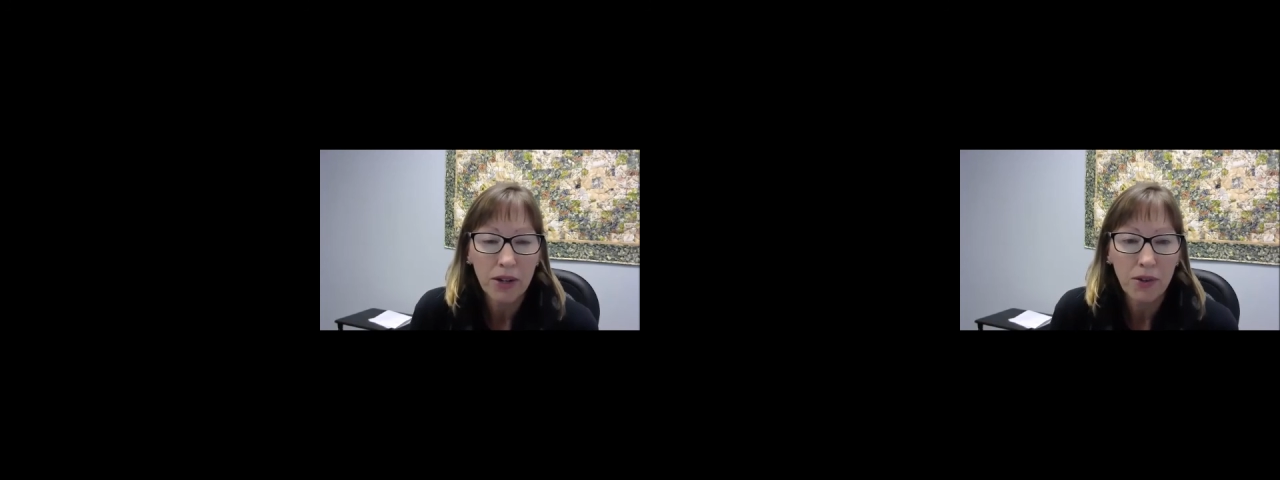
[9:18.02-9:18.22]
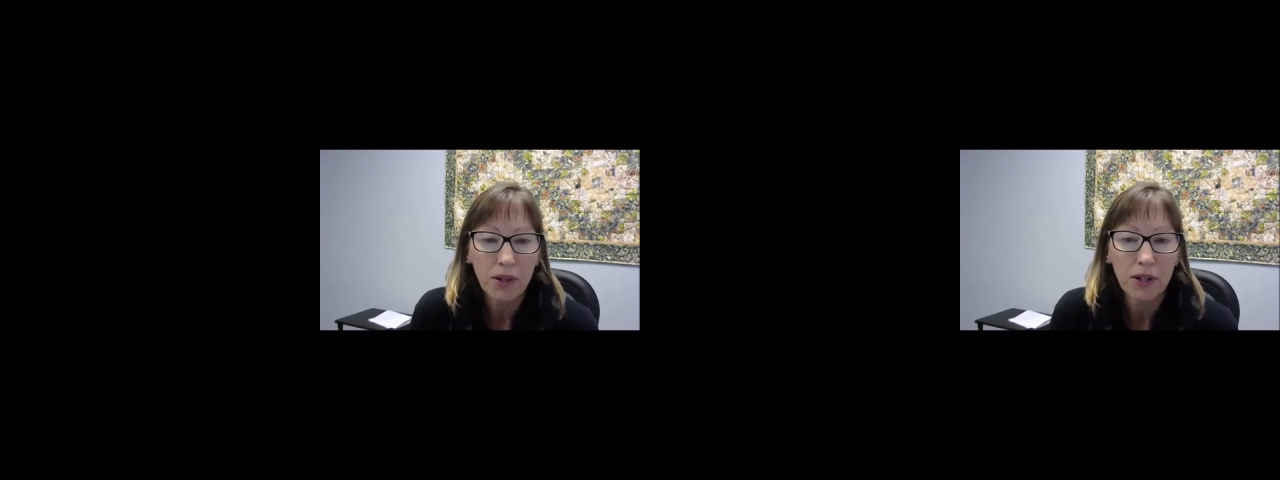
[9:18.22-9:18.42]

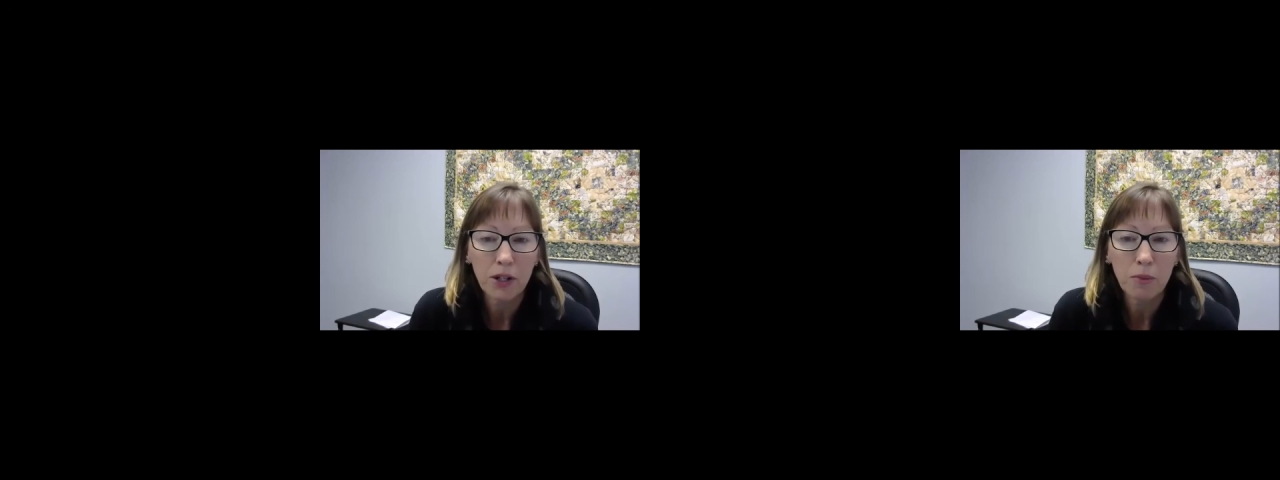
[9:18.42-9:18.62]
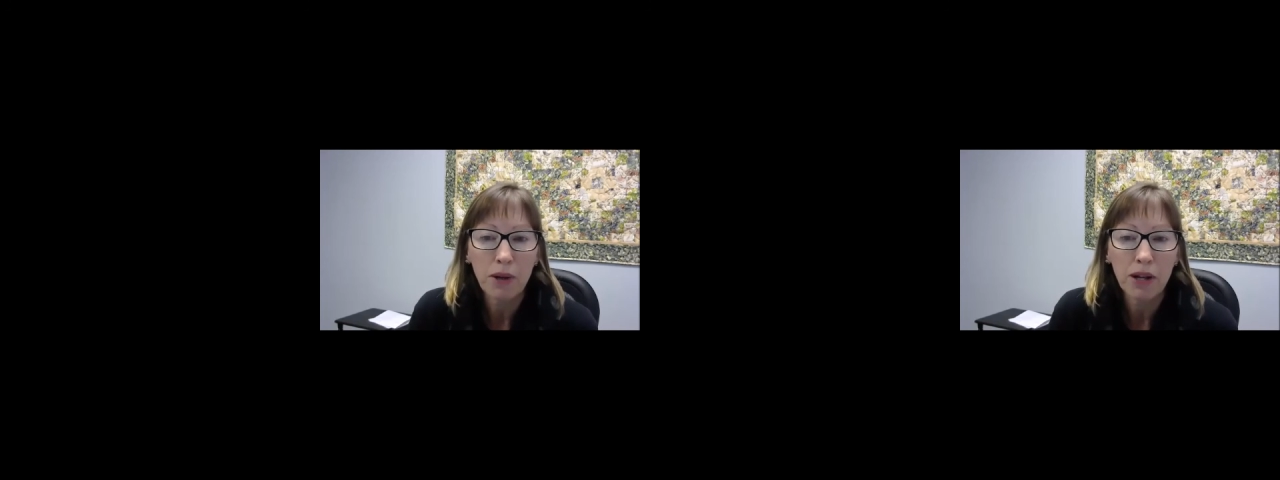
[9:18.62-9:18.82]
It's going to
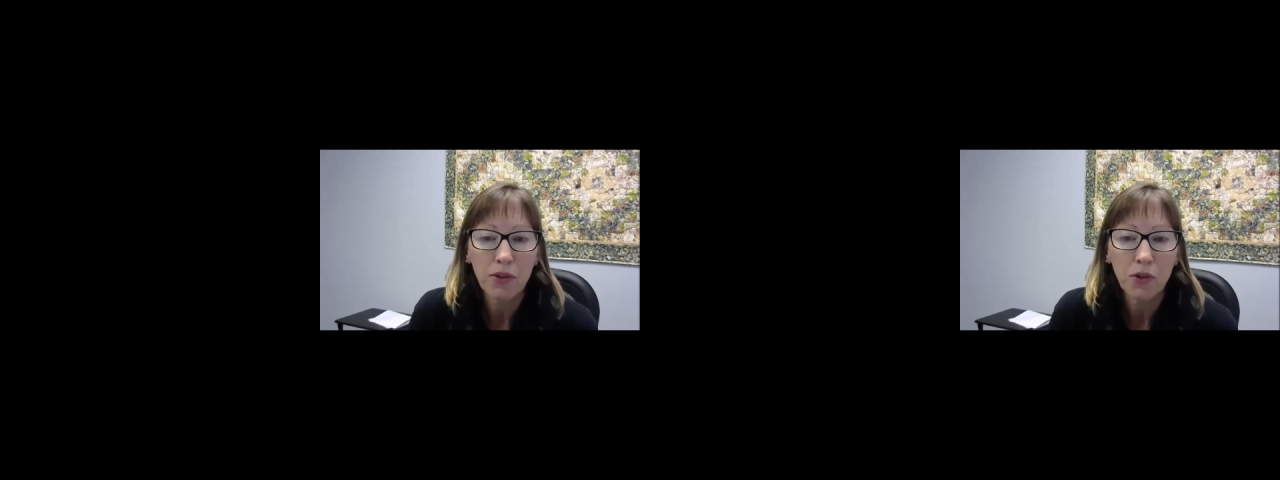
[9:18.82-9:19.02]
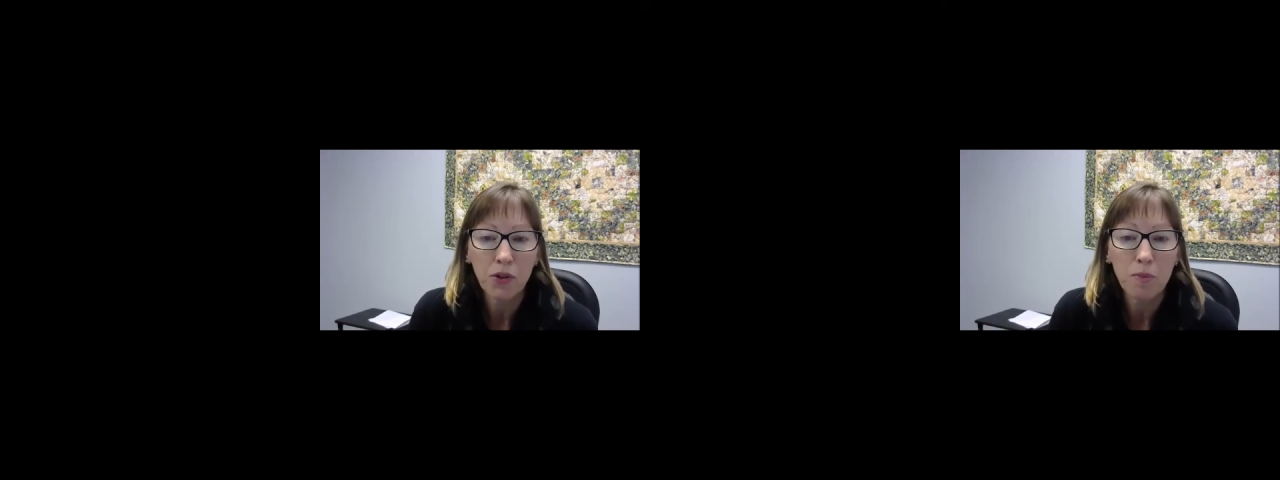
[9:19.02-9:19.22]

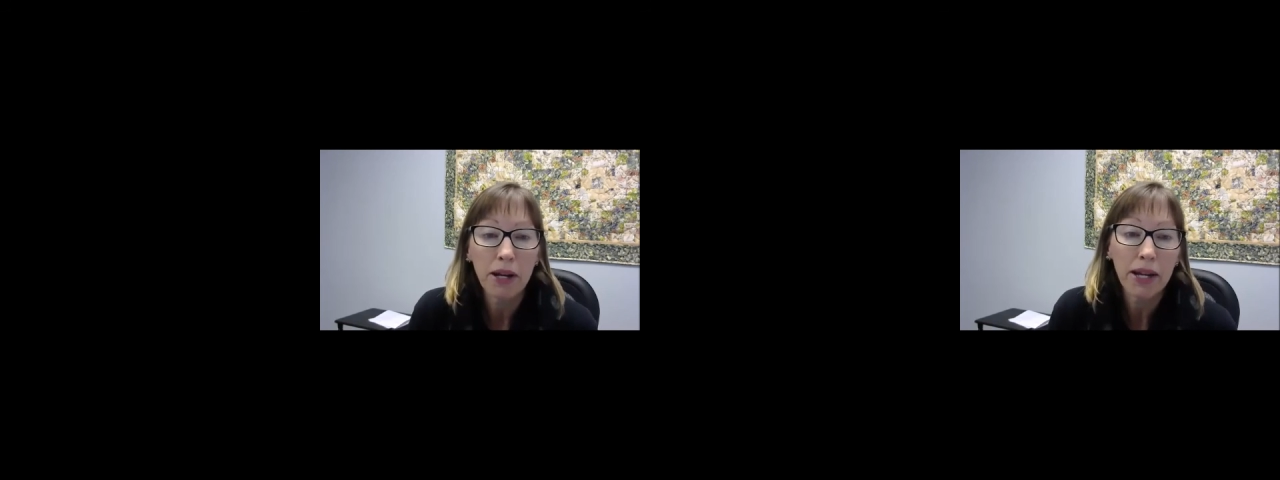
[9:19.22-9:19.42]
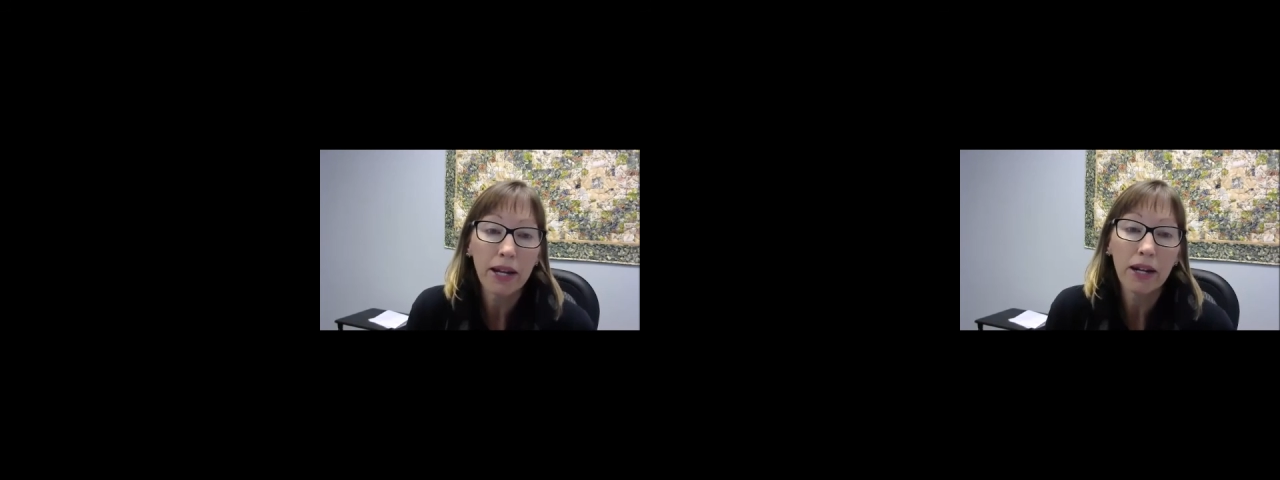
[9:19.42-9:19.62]
depend. So you
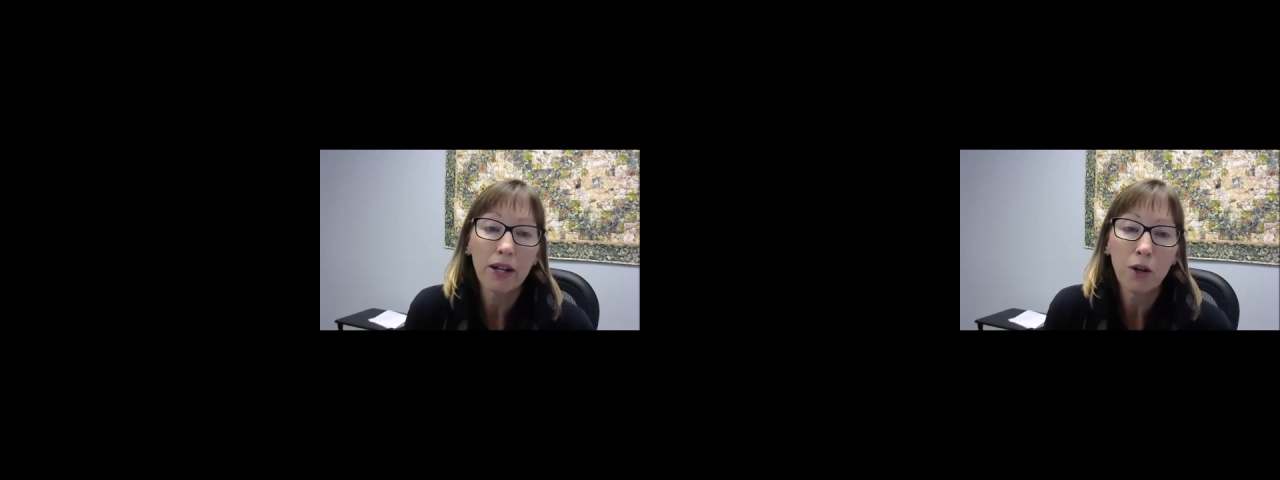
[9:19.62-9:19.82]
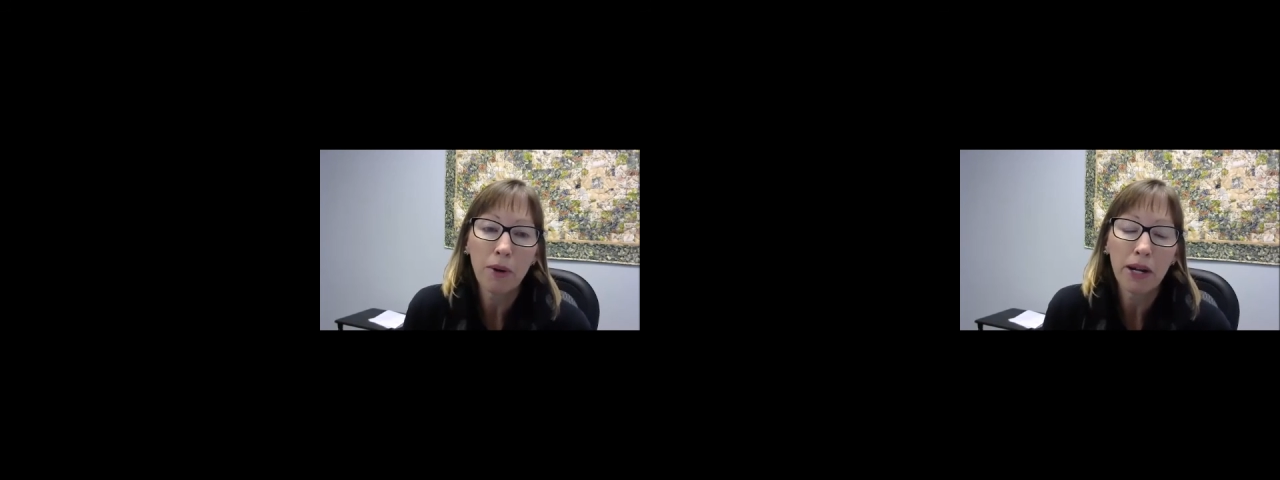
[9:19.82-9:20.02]
might get it
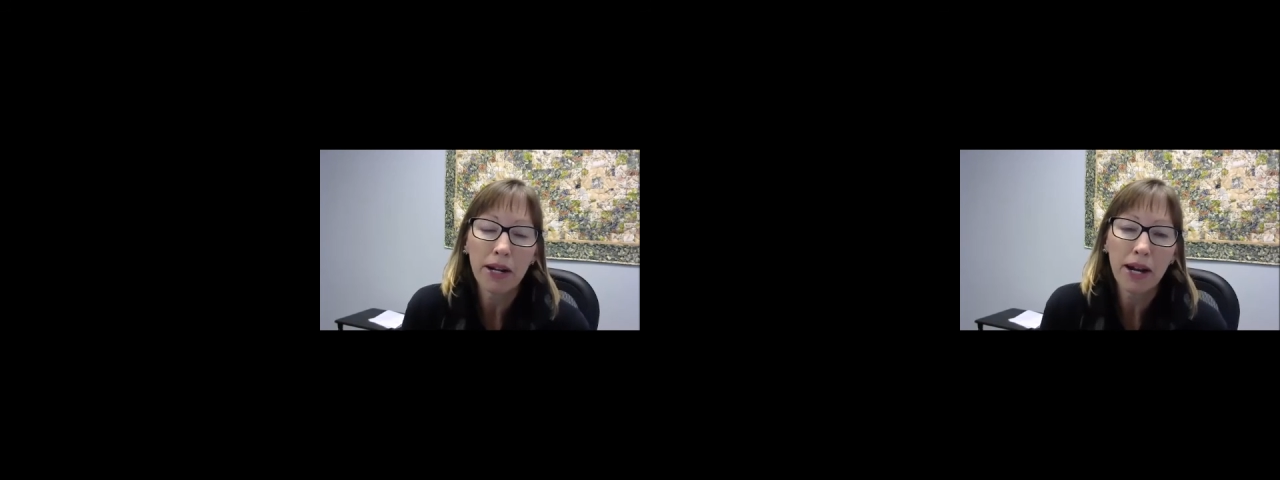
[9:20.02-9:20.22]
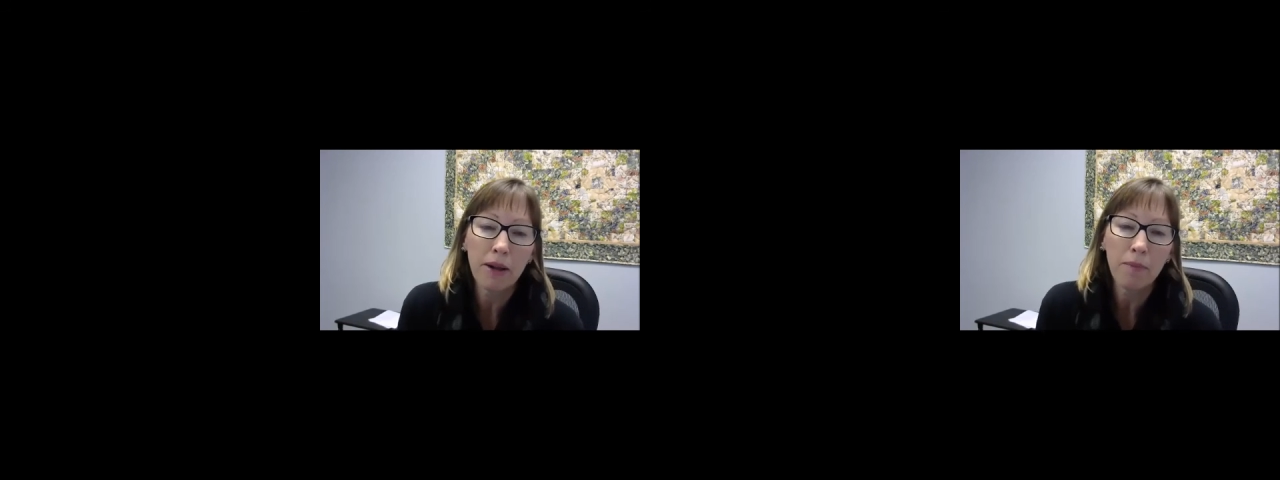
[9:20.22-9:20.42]
and you might
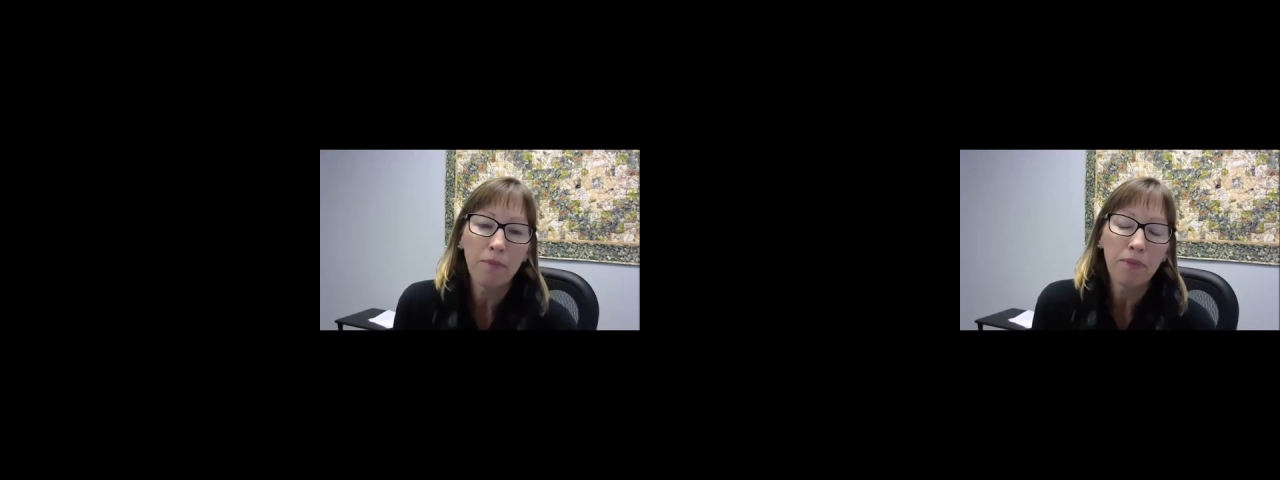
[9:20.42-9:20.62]
not.